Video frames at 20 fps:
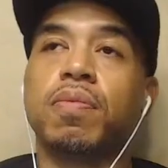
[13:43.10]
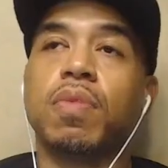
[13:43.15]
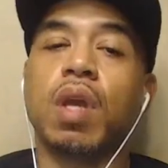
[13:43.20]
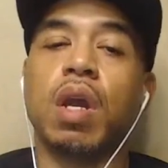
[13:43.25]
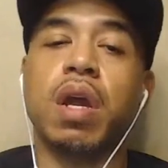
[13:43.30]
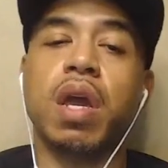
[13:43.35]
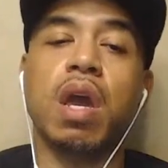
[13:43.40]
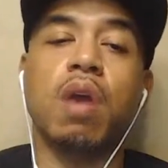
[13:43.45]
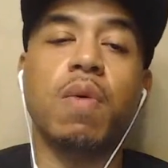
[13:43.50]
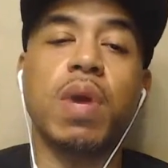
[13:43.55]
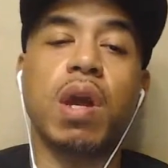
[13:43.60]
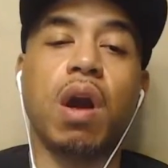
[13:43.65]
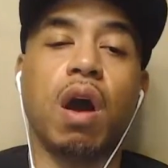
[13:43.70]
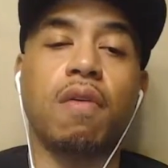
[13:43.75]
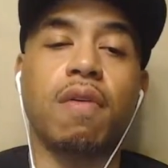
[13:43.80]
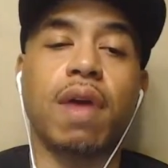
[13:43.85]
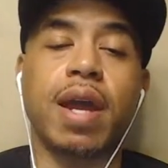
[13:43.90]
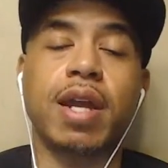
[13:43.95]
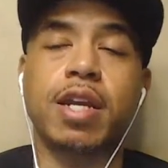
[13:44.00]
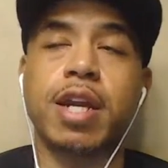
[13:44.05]
here we are
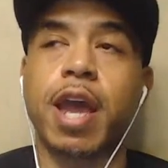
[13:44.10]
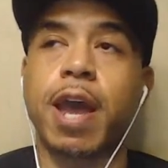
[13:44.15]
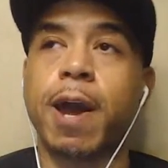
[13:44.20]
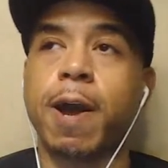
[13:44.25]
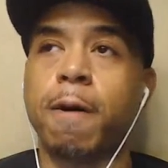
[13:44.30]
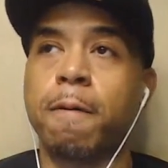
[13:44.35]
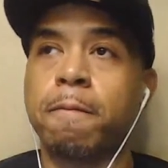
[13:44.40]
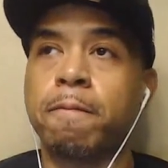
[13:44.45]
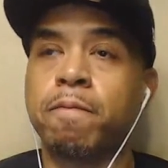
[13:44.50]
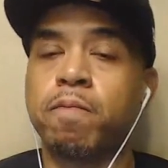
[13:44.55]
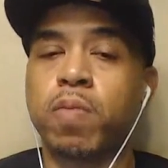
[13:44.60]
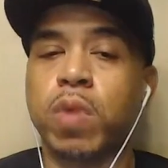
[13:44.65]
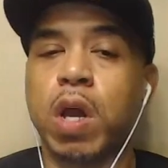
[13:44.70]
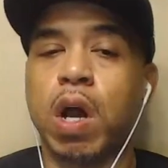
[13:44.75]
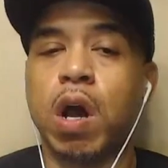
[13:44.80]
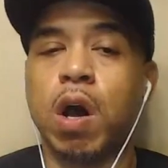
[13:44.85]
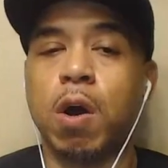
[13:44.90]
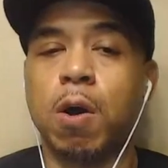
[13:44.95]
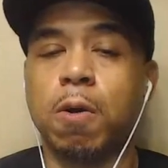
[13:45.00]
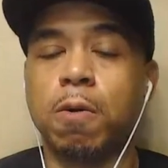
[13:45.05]
right now.
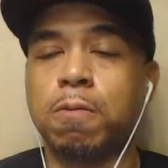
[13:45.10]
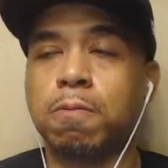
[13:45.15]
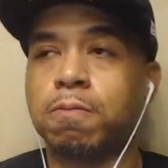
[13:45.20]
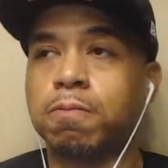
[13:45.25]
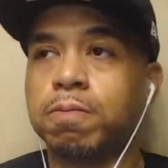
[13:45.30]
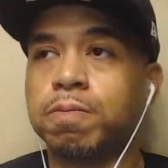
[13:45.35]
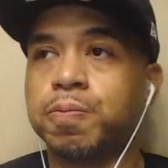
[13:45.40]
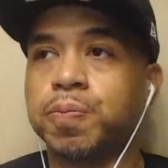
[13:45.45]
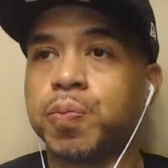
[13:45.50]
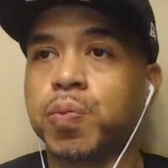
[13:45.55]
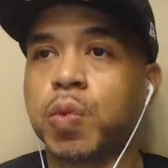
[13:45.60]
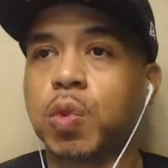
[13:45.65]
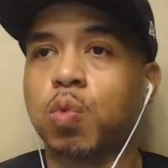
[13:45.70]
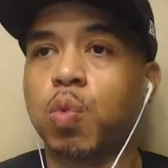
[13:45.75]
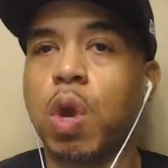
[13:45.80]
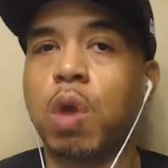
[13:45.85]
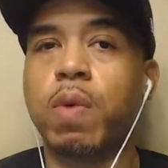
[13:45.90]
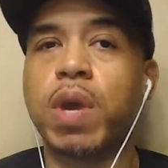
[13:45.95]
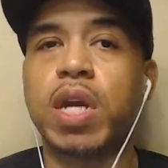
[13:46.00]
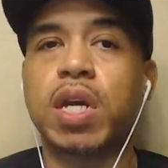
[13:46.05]

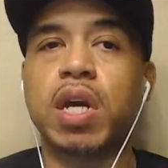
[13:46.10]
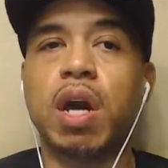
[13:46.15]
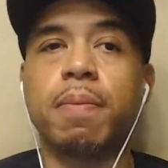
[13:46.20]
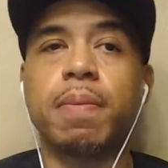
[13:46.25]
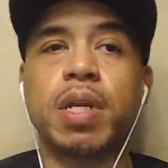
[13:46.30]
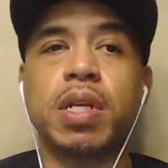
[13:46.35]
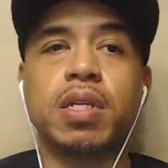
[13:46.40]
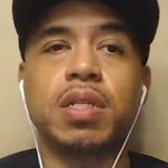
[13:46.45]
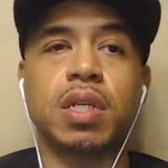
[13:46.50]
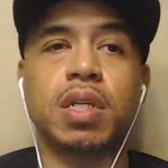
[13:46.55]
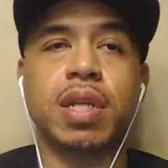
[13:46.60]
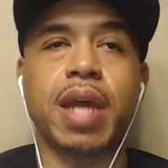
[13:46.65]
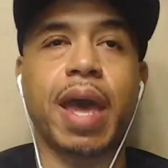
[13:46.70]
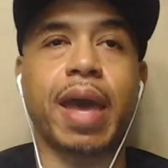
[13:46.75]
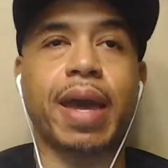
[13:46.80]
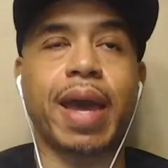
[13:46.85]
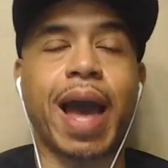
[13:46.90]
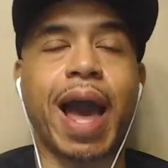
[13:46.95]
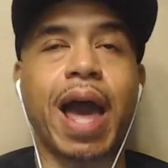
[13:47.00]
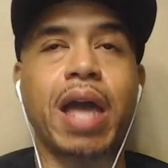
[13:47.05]
Where we're coming into
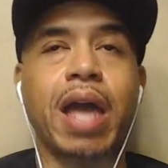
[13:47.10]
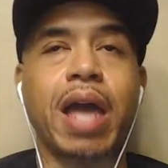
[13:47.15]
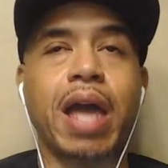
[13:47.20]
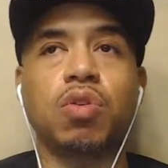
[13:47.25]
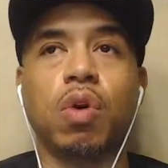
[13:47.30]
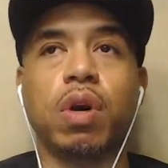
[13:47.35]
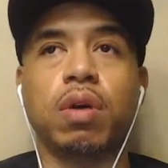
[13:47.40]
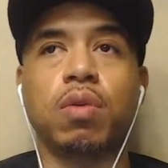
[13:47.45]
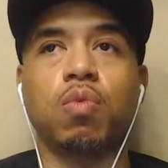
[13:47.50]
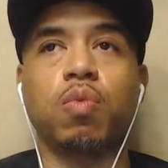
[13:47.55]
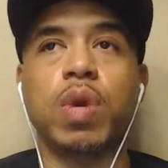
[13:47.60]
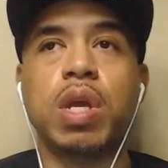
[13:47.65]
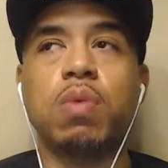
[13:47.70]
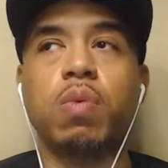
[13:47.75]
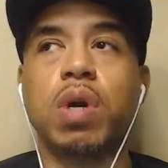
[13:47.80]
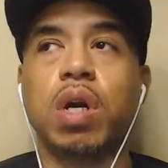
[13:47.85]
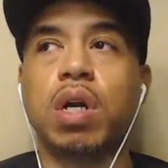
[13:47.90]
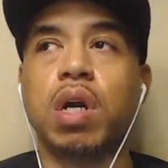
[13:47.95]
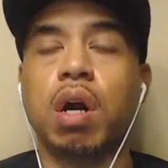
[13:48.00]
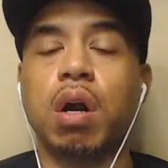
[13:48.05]
that. I thought we
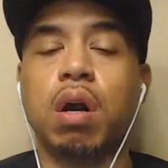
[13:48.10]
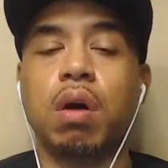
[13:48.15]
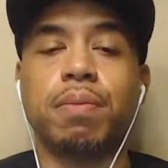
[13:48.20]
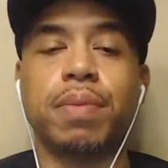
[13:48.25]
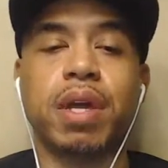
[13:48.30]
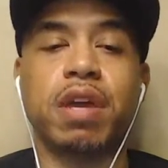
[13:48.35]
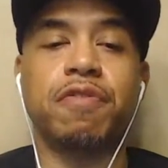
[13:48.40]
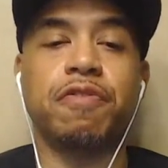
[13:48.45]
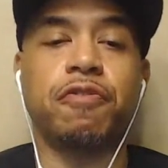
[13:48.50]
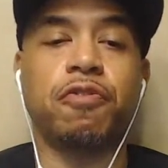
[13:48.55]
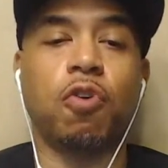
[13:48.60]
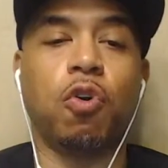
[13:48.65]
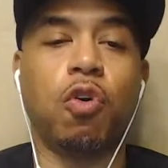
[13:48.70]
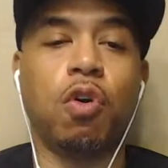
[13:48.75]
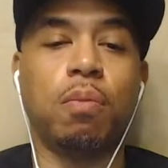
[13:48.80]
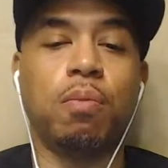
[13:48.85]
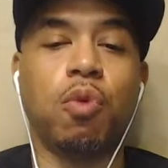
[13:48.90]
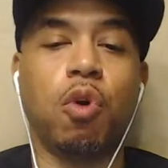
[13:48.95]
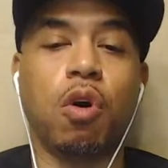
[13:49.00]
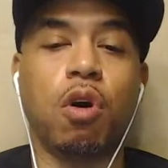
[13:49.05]
would come and
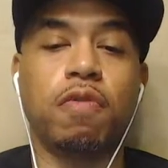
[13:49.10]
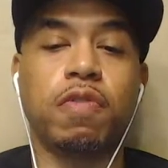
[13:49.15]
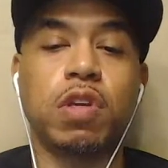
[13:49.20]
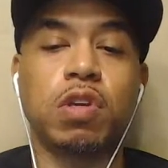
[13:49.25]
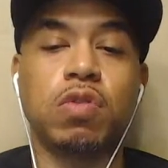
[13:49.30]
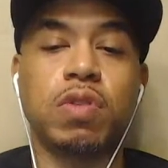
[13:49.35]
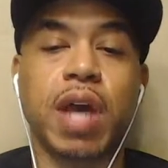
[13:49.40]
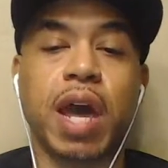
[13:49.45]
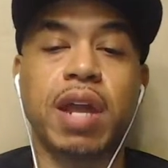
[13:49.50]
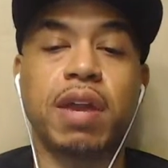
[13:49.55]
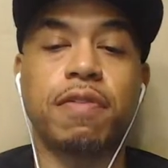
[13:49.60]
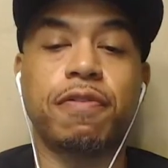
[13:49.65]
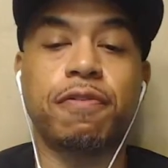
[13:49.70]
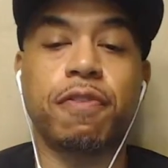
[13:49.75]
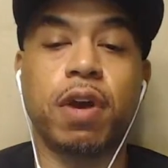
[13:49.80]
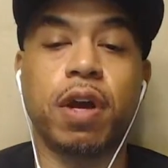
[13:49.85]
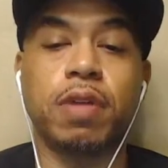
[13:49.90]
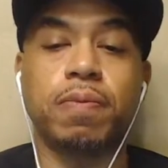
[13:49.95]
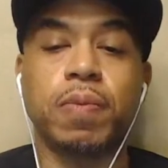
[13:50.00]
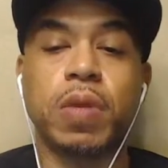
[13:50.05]
form more of a united
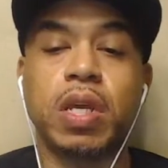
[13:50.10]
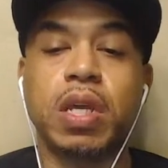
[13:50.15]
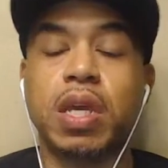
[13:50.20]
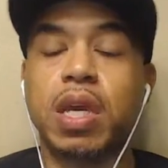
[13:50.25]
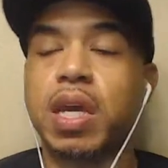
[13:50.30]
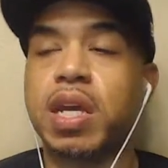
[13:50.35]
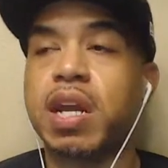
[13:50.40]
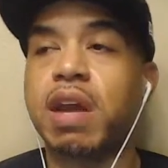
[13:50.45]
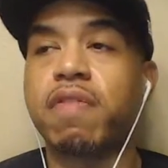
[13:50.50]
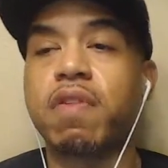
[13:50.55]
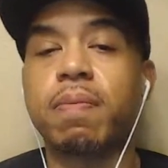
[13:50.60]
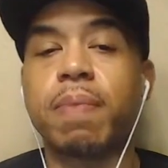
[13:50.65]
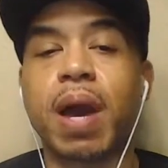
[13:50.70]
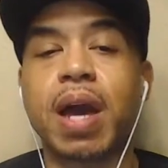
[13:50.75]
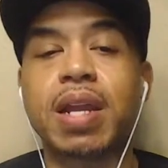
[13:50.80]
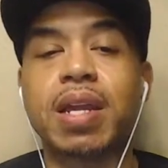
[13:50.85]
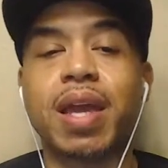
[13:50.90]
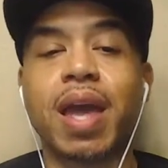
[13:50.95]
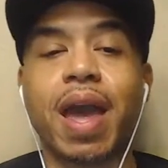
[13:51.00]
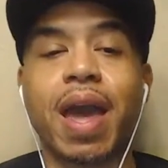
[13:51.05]
front, and
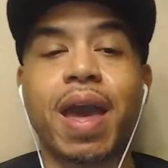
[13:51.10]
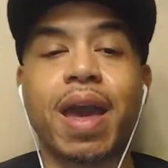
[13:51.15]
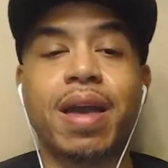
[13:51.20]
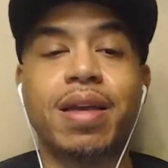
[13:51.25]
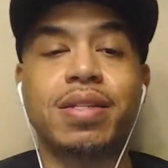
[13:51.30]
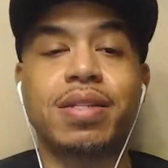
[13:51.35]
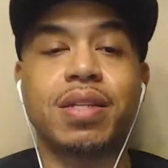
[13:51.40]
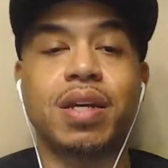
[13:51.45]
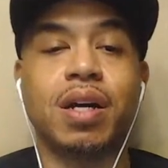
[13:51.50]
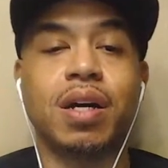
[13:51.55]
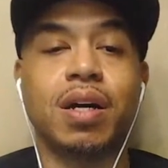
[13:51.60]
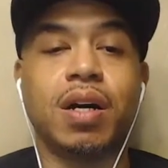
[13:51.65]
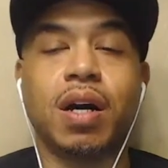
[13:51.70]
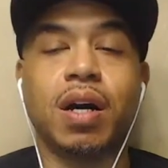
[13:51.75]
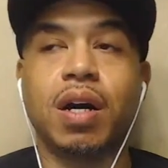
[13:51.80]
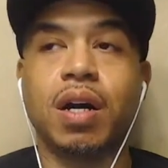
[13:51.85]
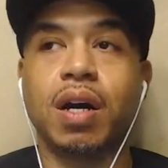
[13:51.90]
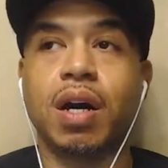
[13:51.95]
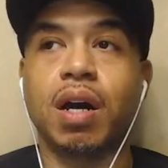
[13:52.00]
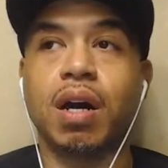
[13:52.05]
everybody has
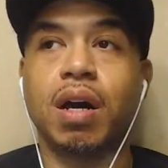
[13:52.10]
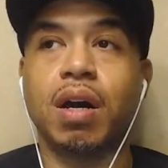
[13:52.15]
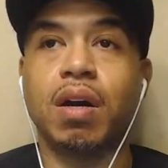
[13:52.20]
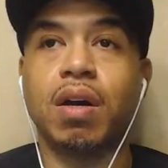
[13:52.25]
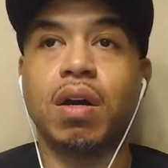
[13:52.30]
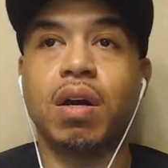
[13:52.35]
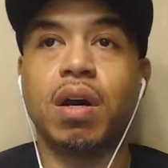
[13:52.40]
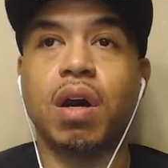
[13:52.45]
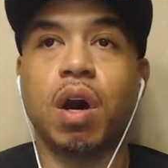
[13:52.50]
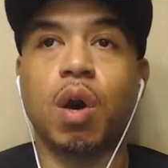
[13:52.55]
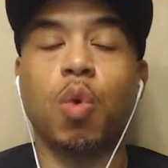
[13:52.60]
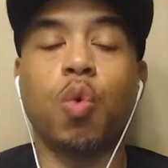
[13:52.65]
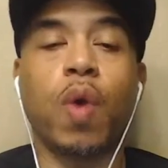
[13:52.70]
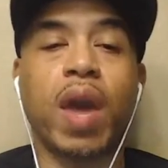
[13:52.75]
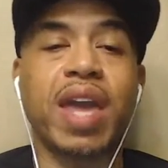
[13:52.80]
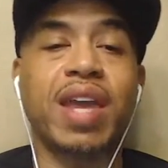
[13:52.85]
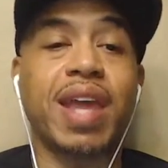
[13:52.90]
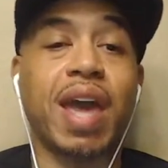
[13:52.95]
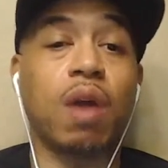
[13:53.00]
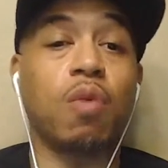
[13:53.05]
a
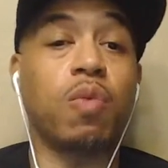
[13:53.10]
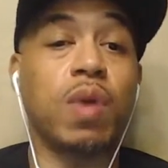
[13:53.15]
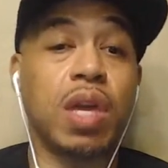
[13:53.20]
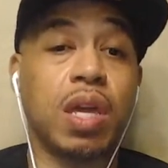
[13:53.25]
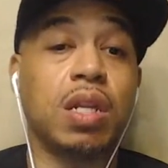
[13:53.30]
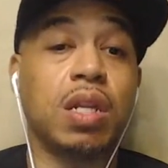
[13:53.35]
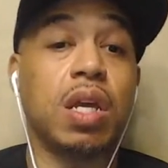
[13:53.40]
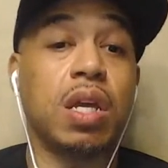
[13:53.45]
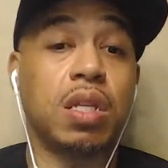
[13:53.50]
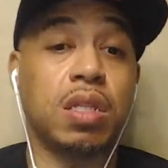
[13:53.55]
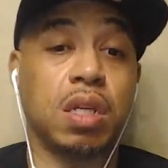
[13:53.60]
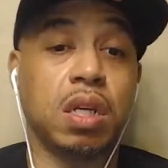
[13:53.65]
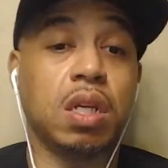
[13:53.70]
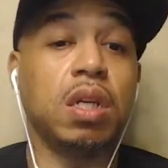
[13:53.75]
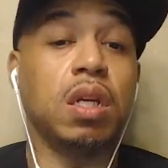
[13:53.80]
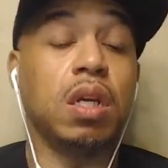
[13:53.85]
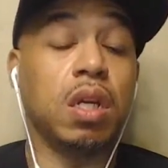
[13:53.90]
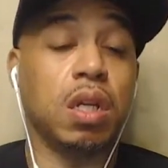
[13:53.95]
way that we need to,